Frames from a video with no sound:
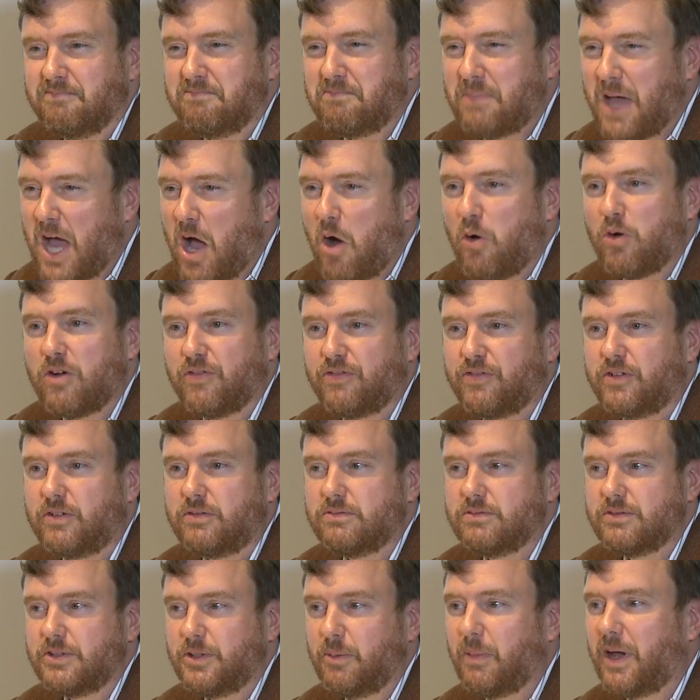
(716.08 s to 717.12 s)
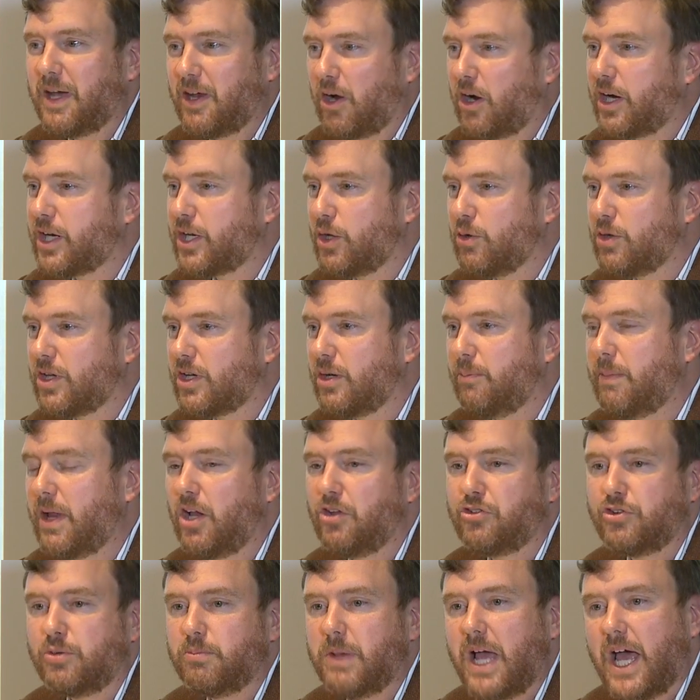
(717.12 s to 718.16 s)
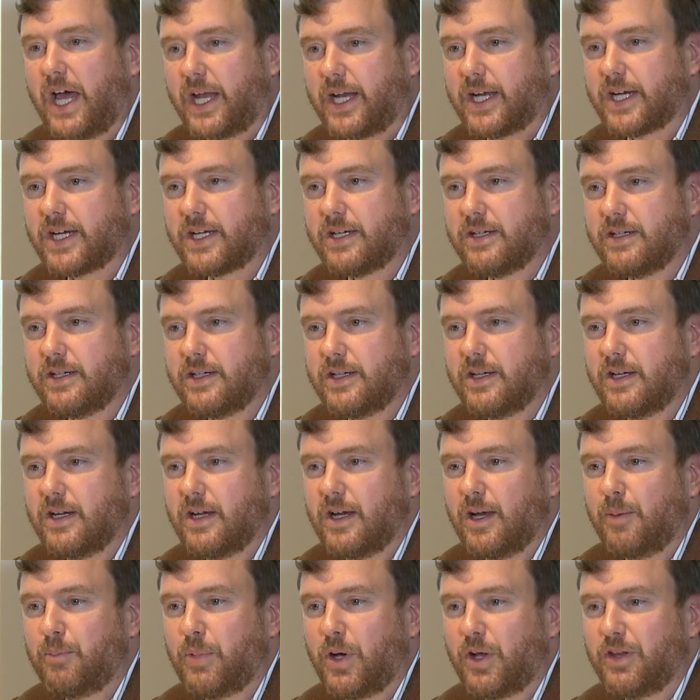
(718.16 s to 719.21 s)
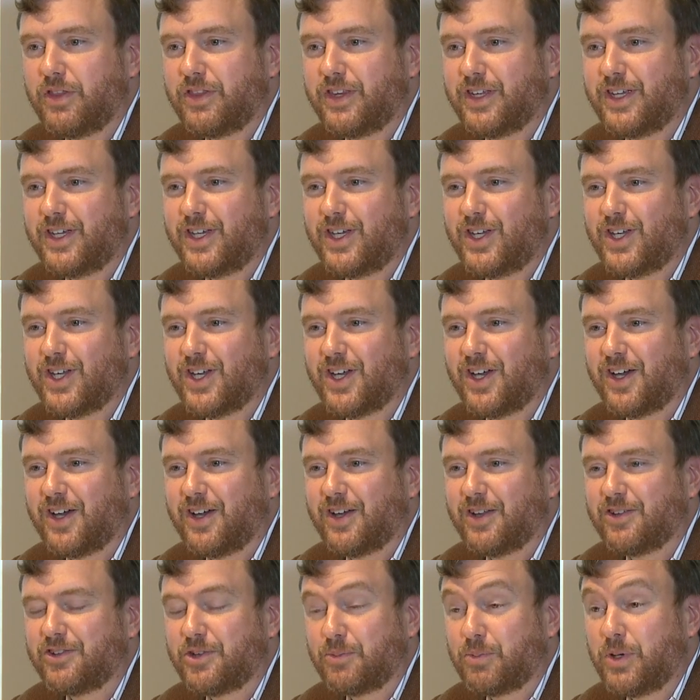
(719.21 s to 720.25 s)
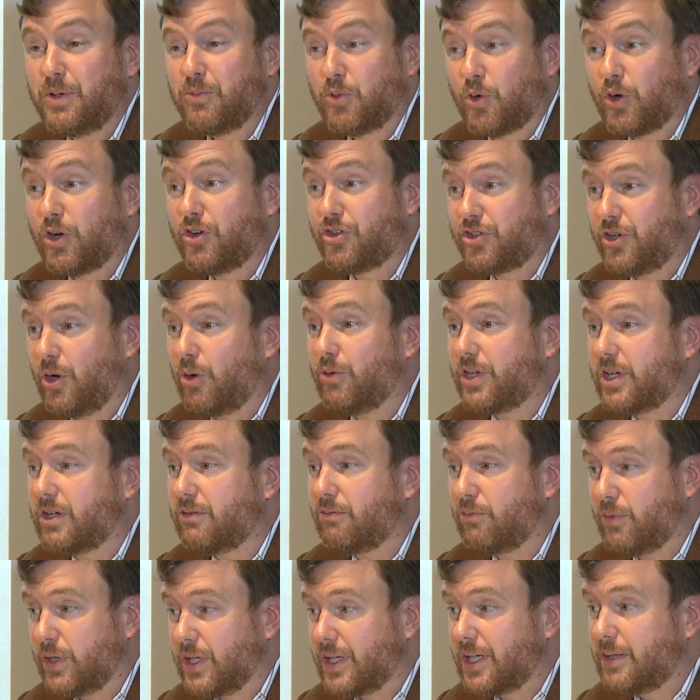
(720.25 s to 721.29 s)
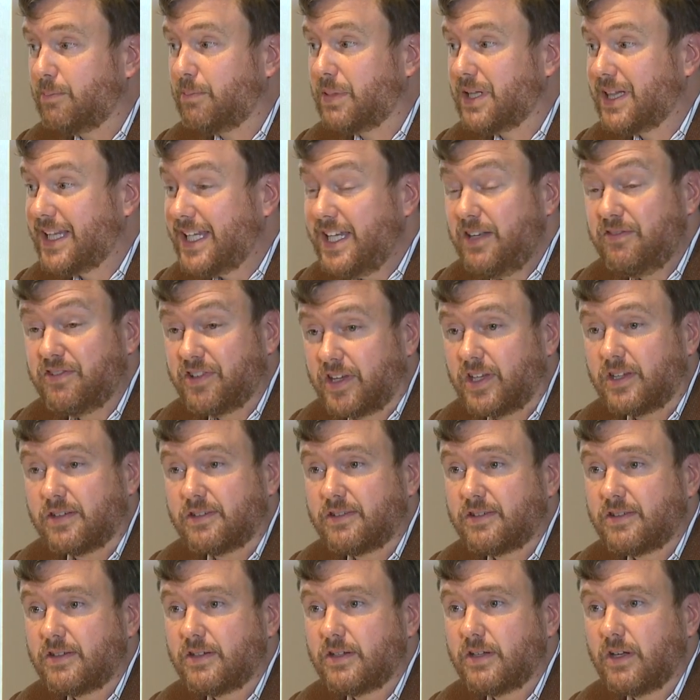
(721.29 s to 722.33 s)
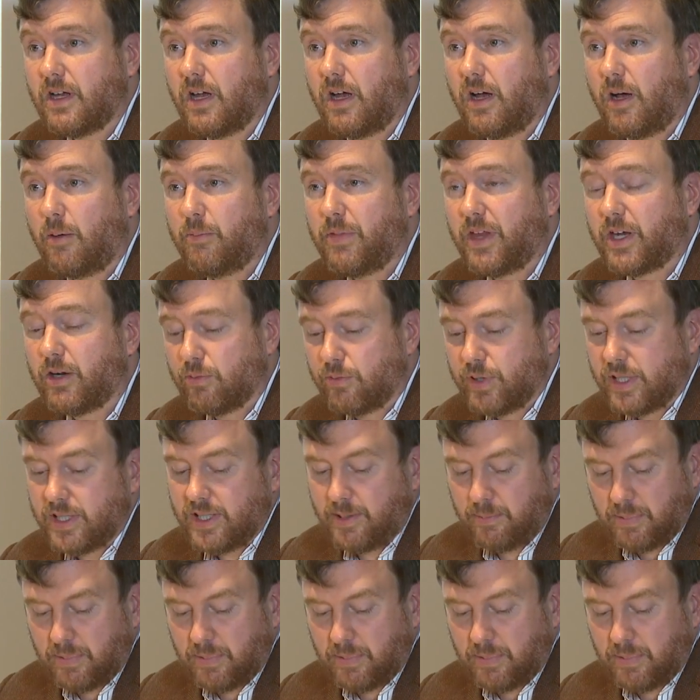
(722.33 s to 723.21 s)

Powerful. You might argue a little melodramatic. But the Supreme Court has shown that it really believes this, that it really